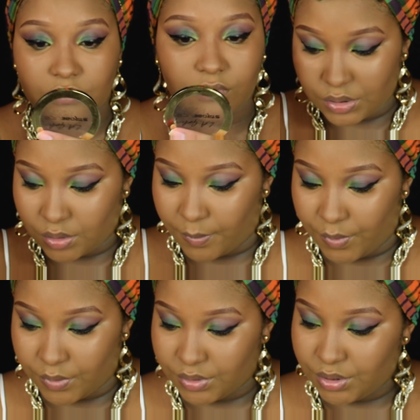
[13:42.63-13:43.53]
So I'm
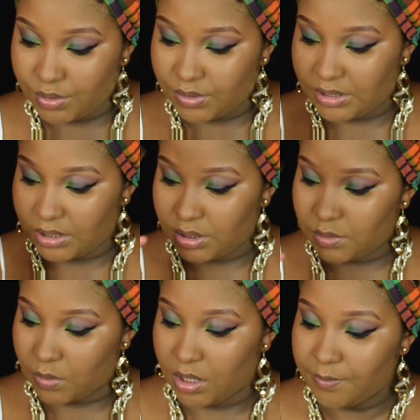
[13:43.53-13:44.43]
going to use
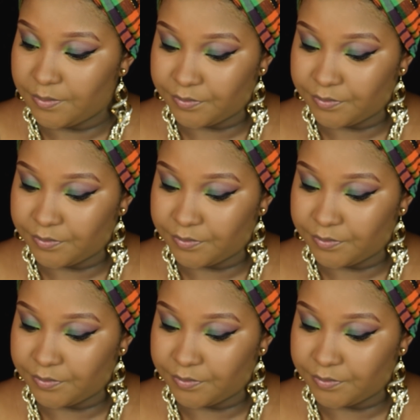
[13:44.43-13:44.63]
this one.